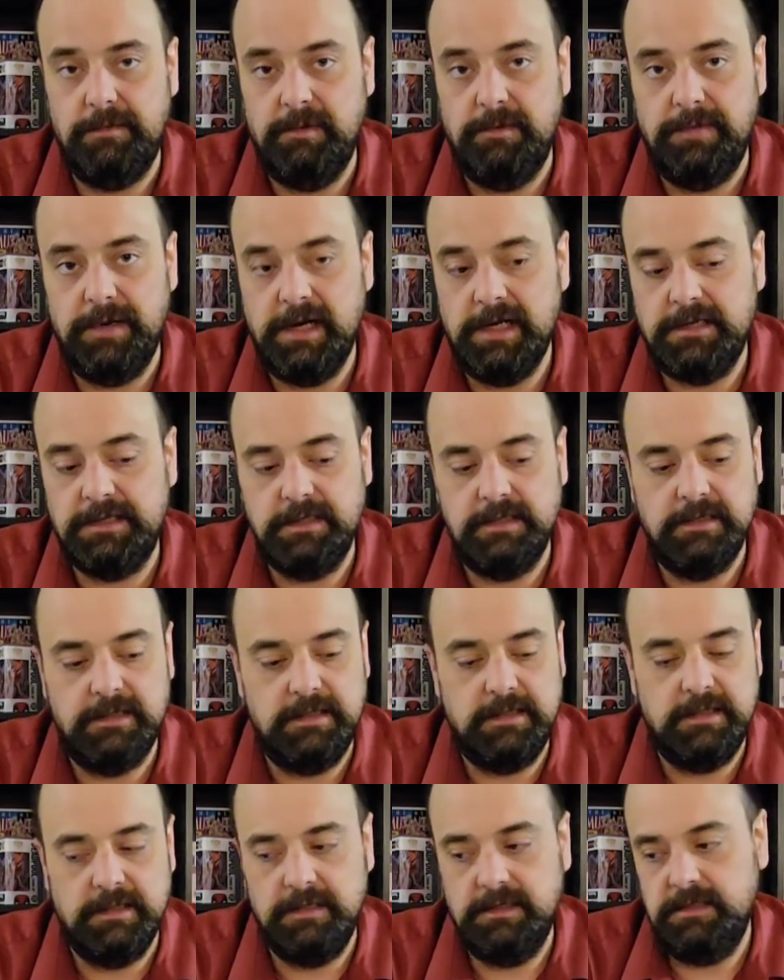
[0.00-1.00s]
boxes
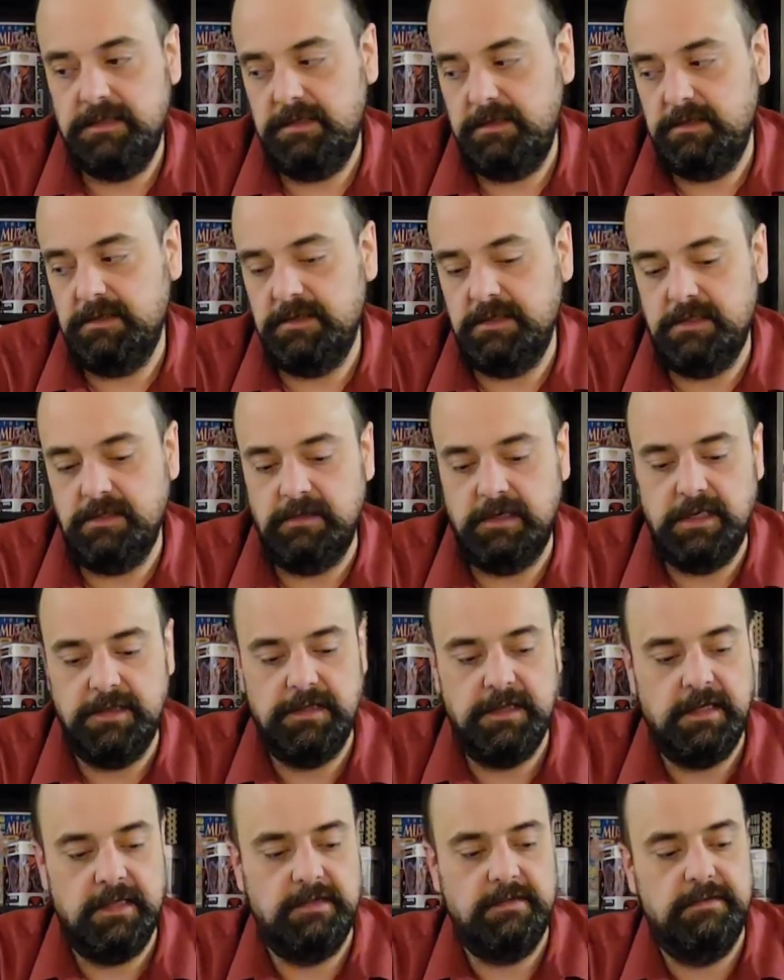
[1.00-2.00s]
because you can still get
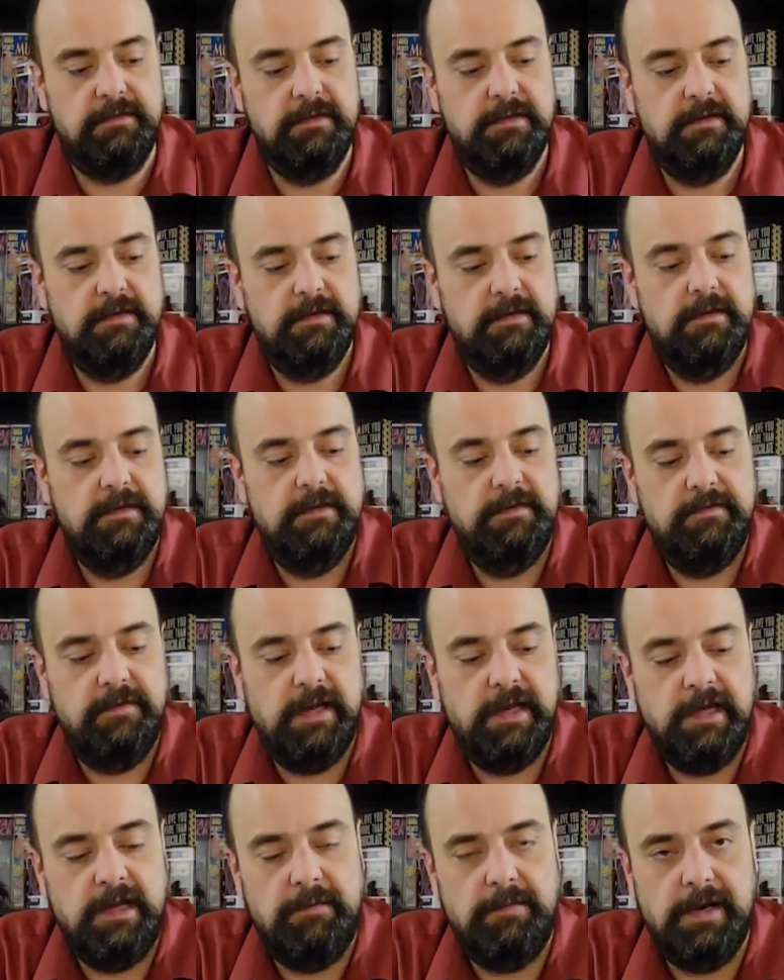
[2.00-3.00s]
these
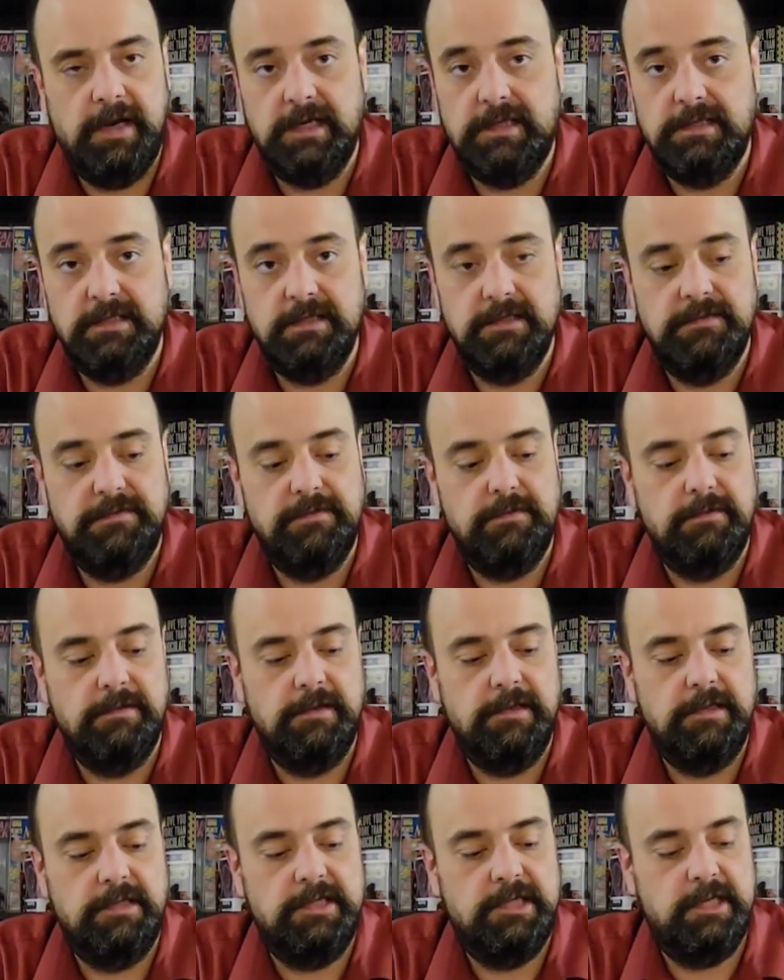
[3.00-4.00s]
Valiant boxes for
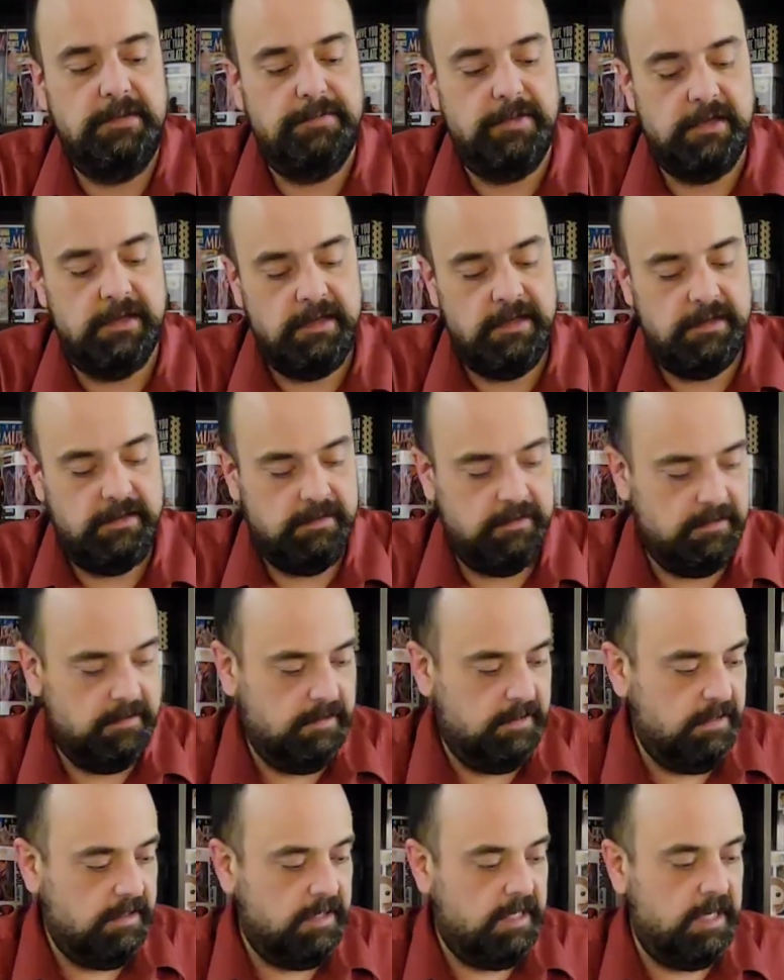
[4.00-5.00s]
really cheap on
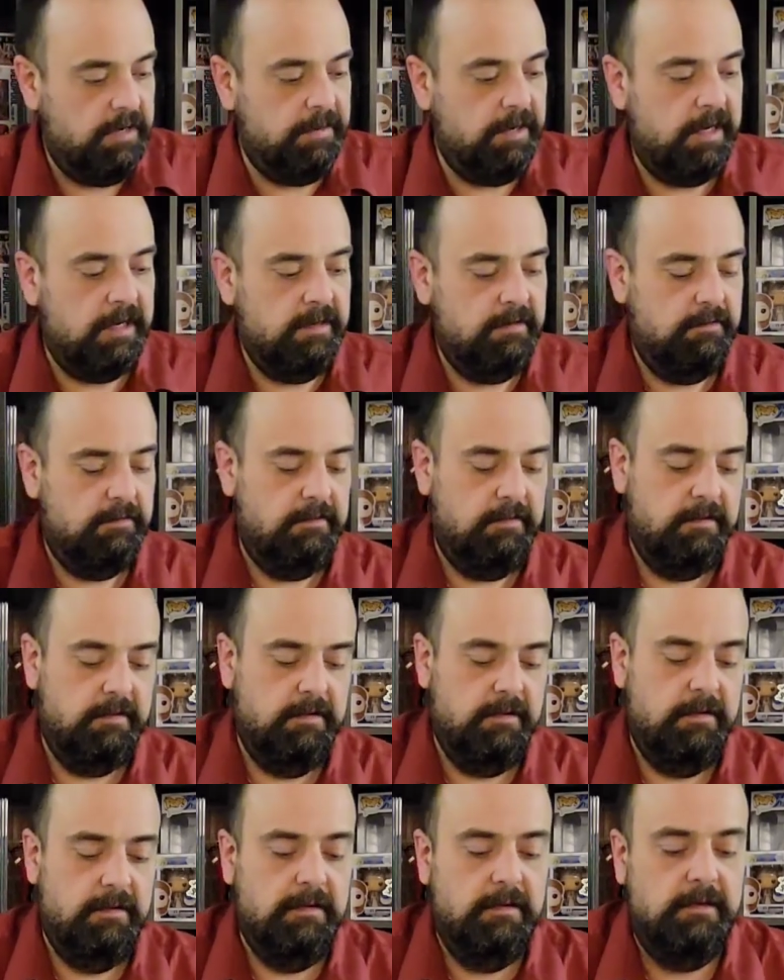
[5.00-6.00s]
eBay.
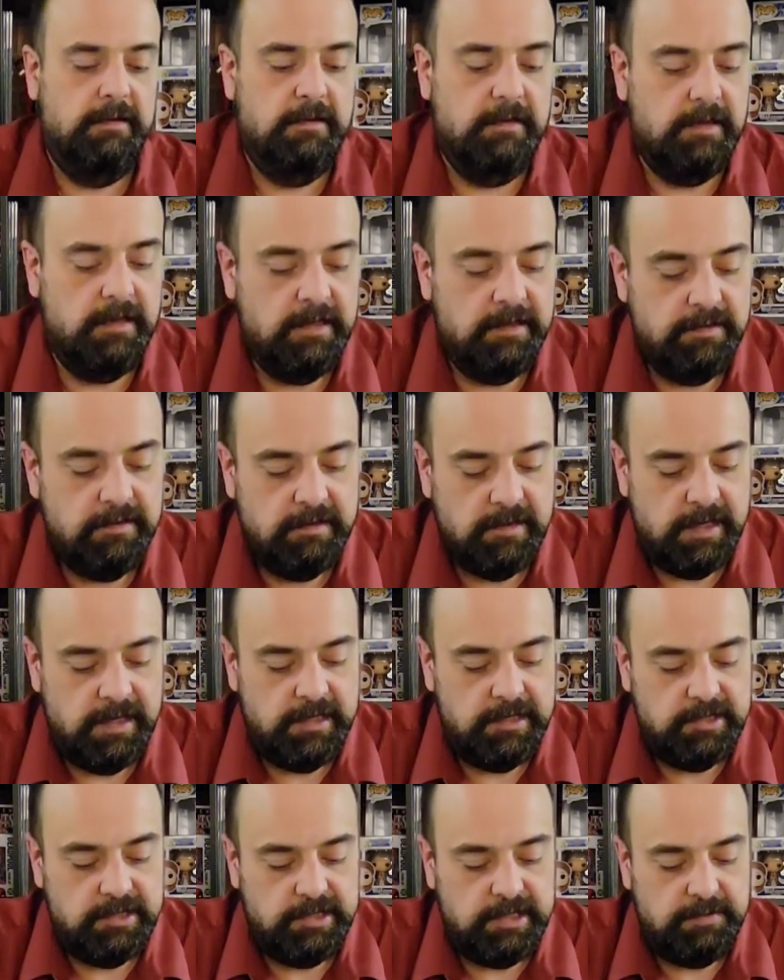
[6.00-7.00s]
They're not
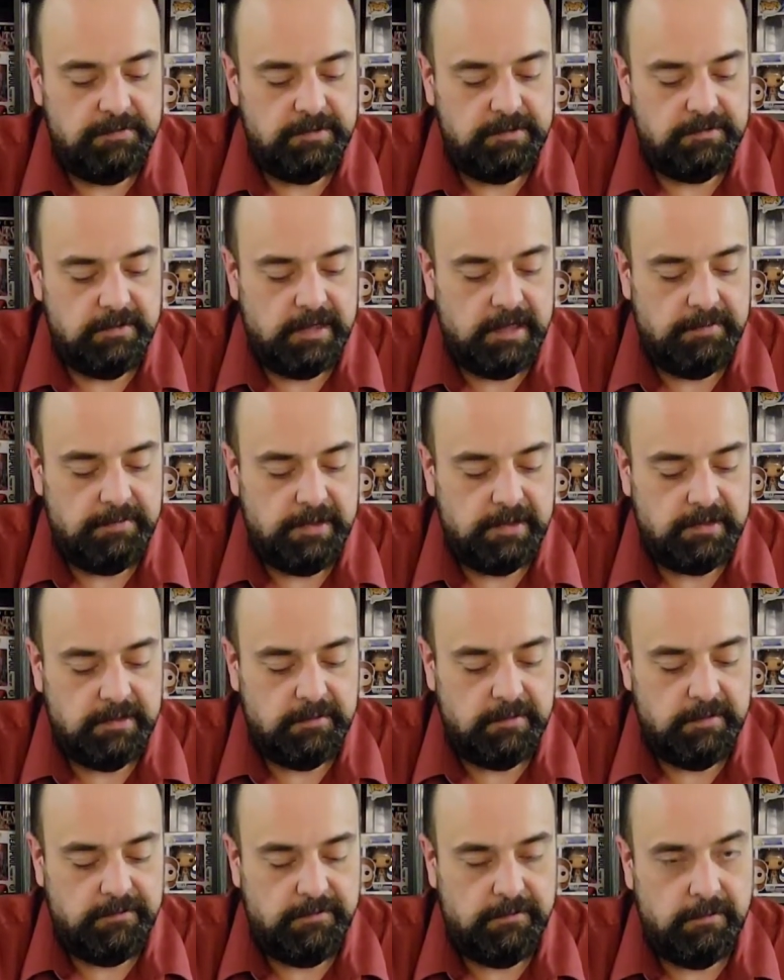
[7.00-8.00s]
as cheap as what I picked them
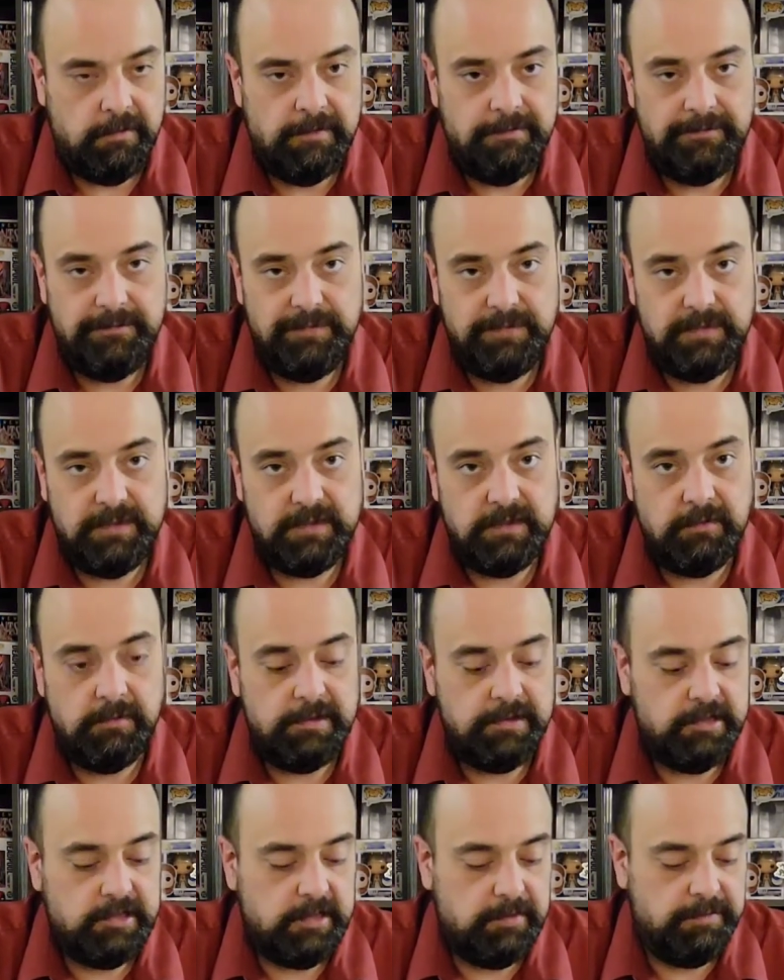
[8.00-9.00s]
up for. So with
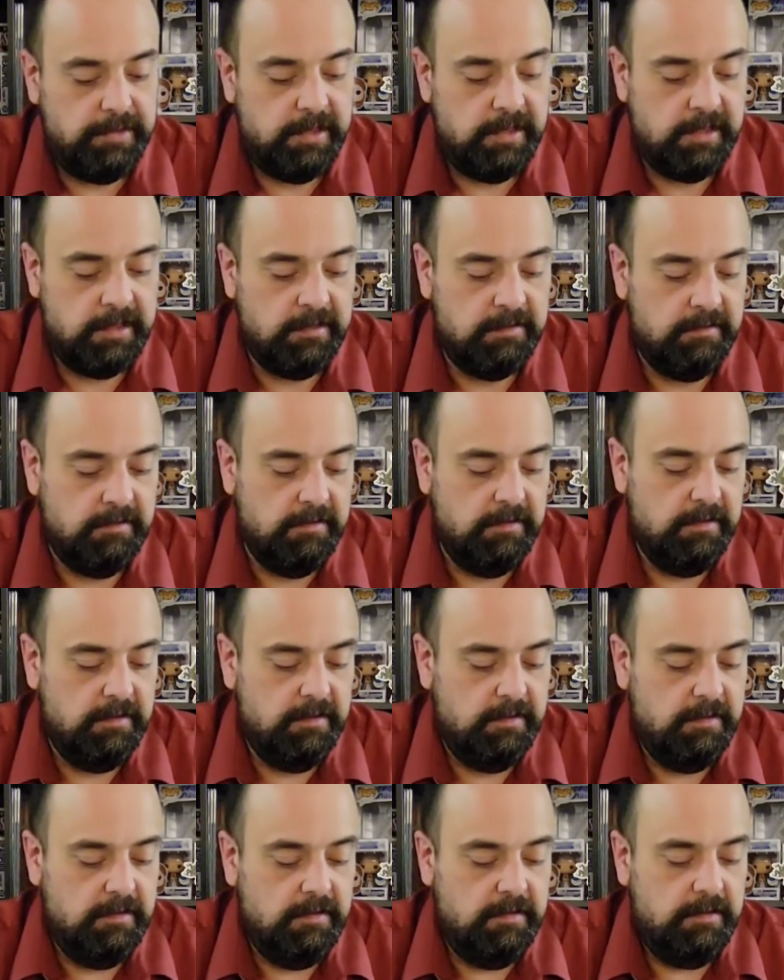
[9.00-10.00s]
shipping,
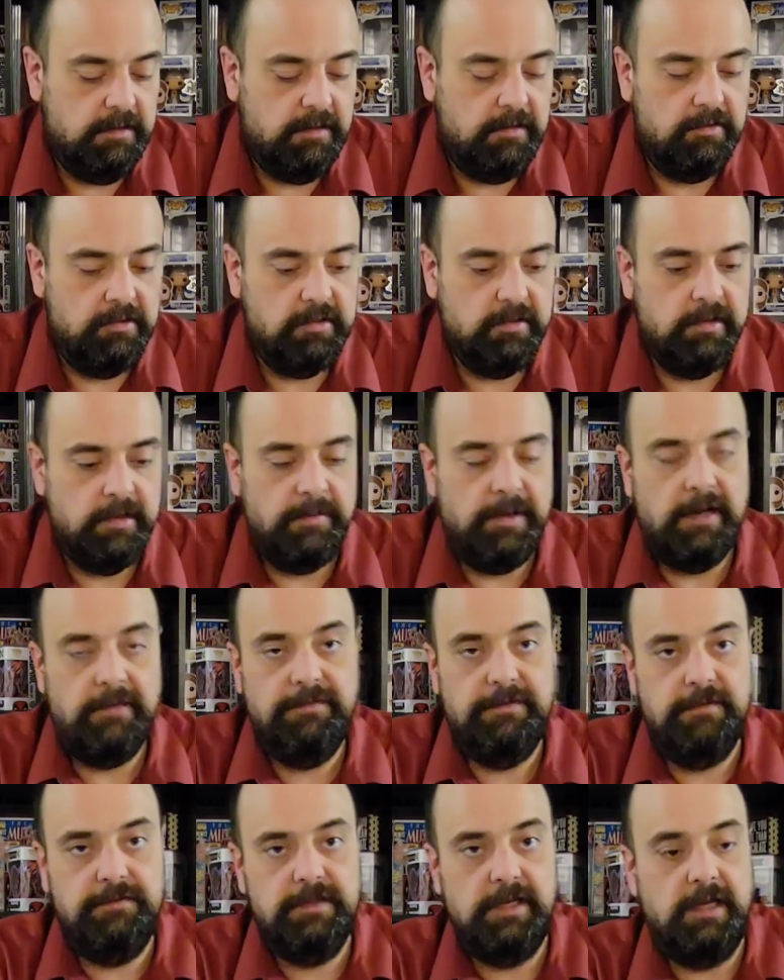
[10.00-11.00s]
Usually about
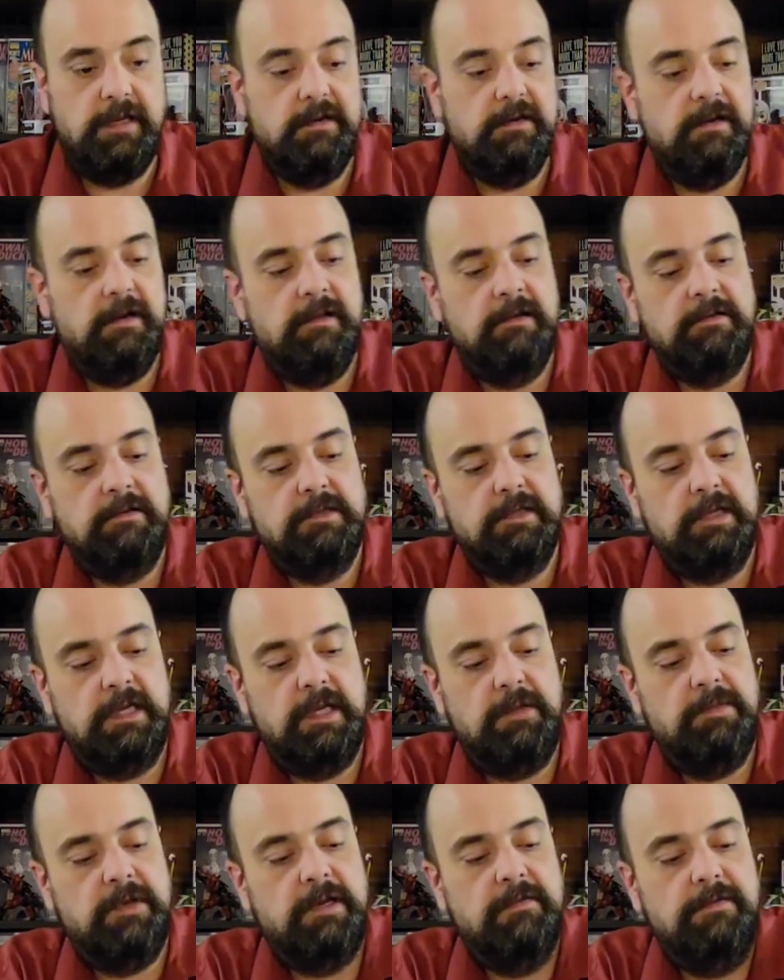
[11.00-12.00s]
$15 on
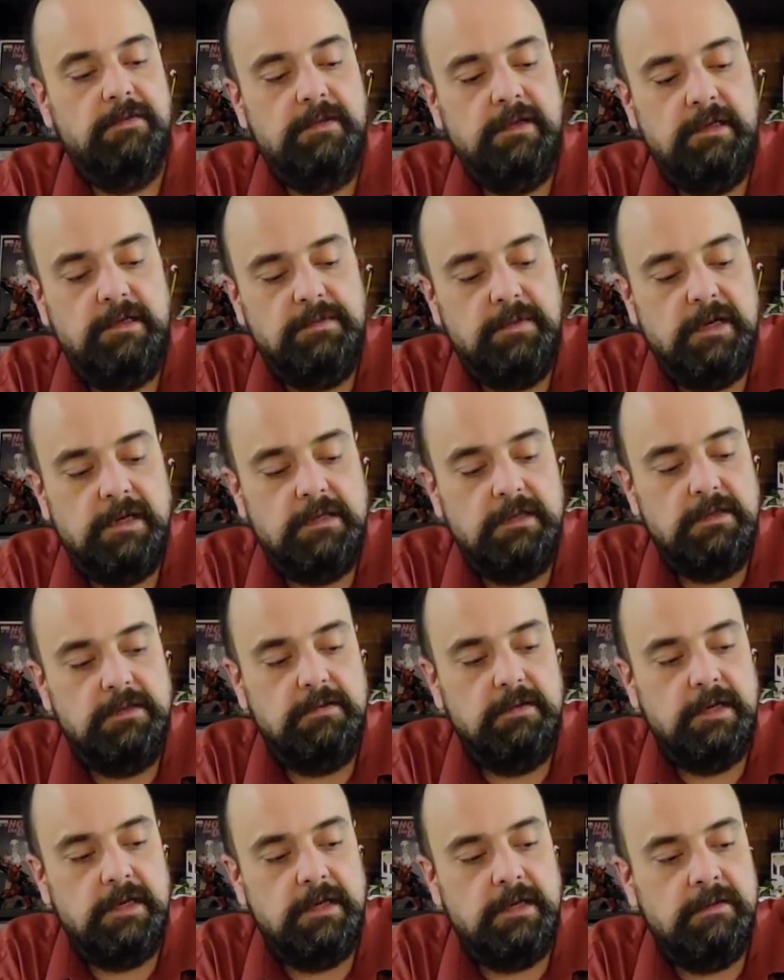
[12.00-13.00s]
eBay for these boxes
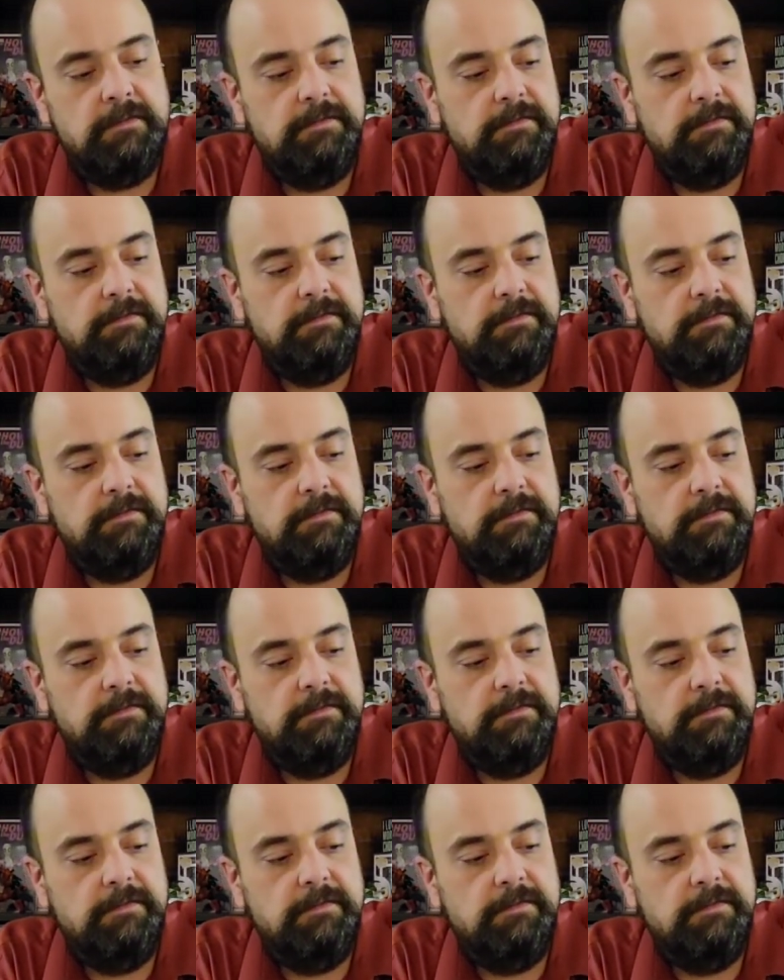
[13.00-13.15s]
right now.